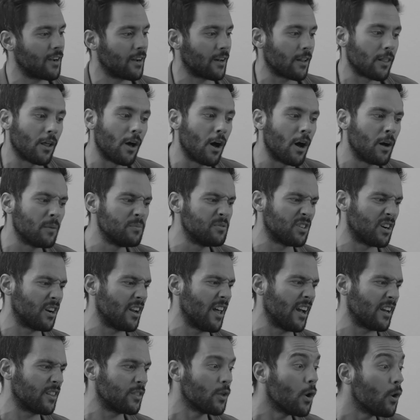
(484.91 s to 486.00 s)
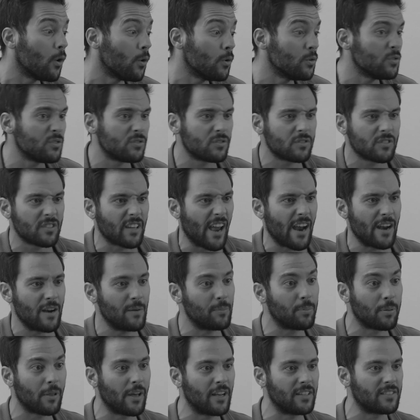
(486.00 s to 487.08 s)
clubs are like those scary
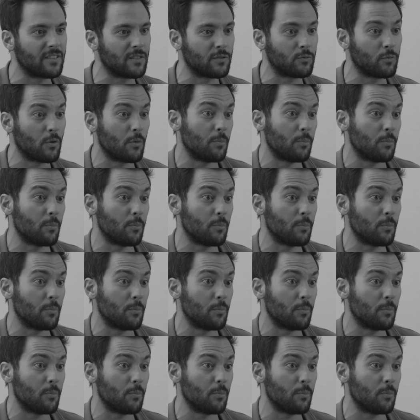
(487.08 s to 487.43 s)
places